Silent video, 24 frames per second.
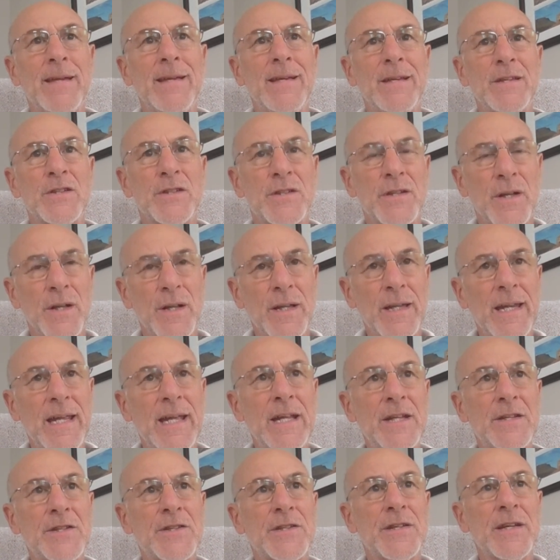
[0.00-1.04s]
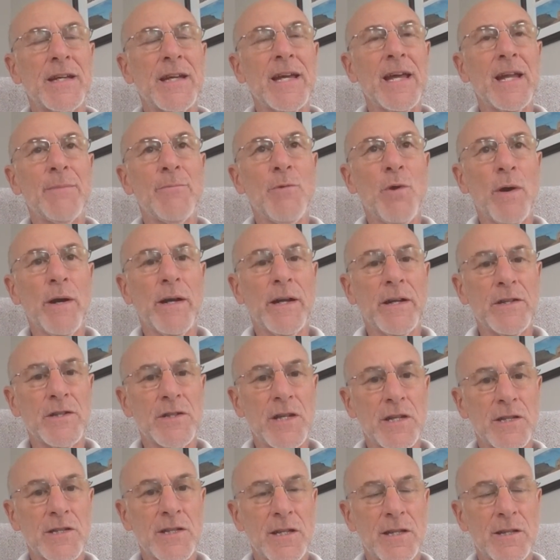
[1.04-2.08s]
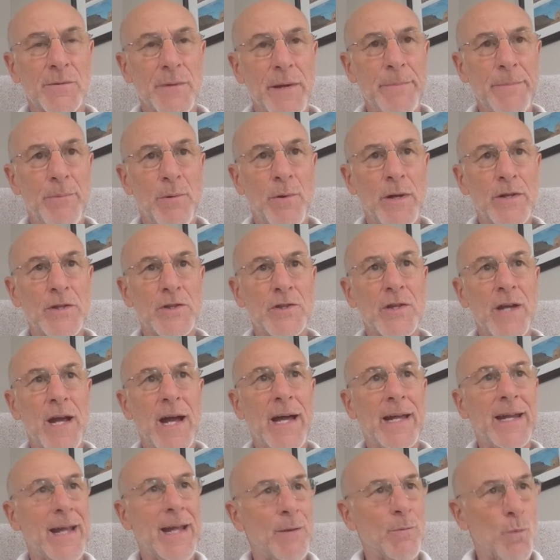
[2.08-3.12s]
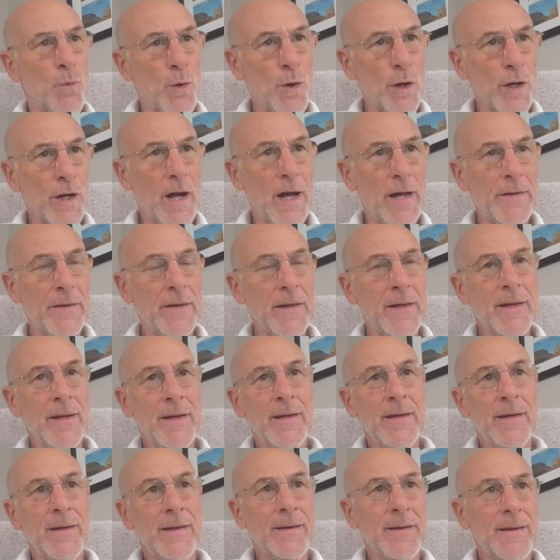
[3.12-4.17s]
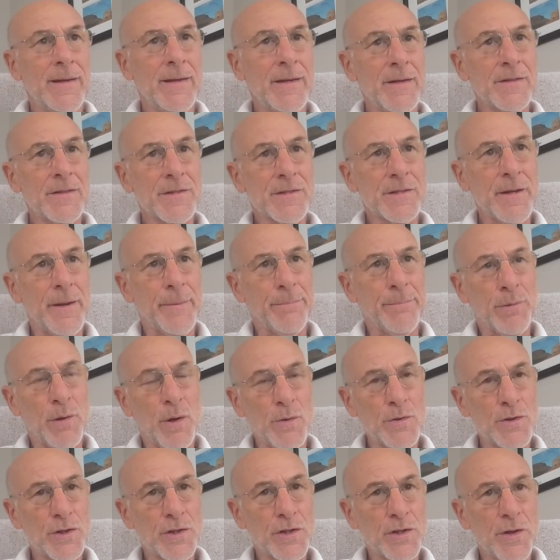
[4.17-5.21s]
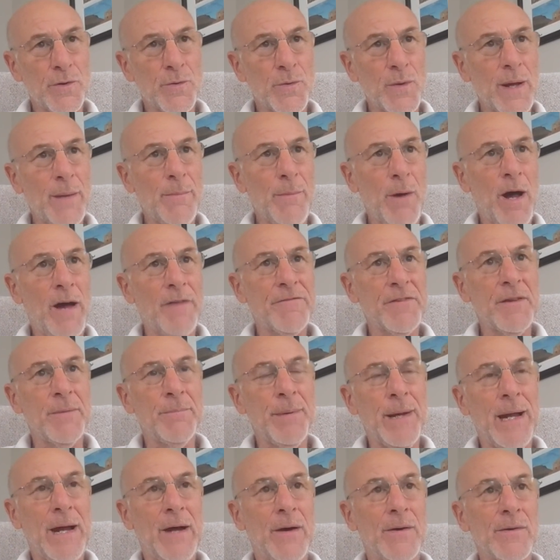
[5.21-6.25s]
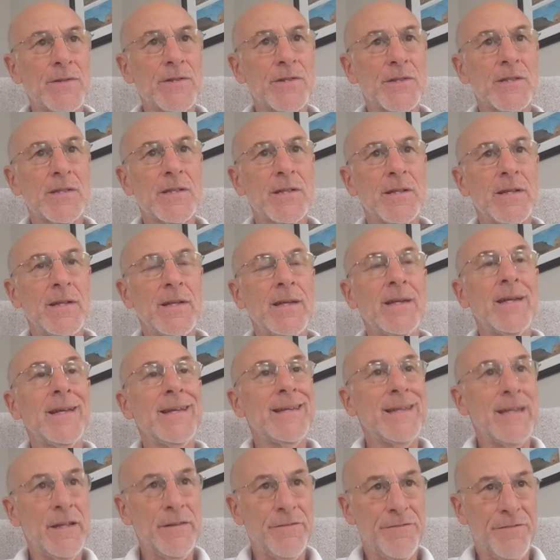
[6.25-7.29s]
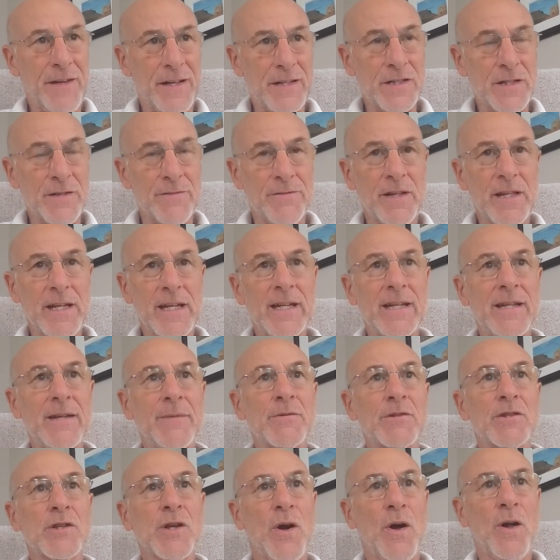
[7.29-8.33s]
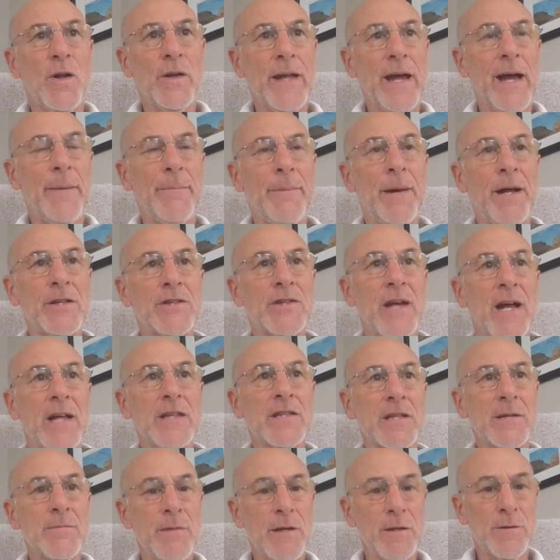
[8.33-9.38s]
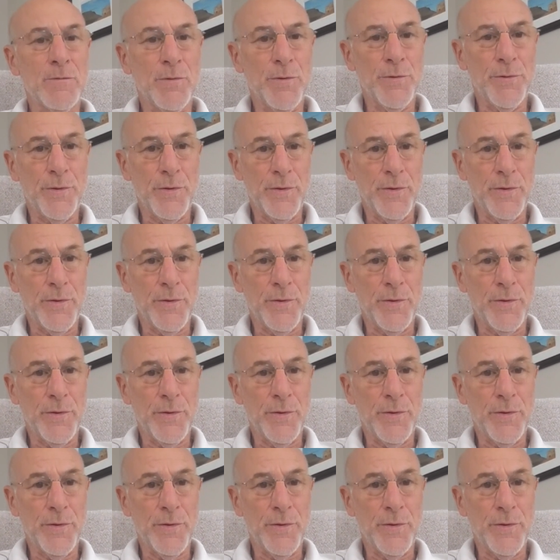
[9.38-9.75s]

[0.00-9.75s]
still needs to get a more consistent three-point shot and work on his approach to the rim off the bounce. Defensively, he was called out by Chauncey through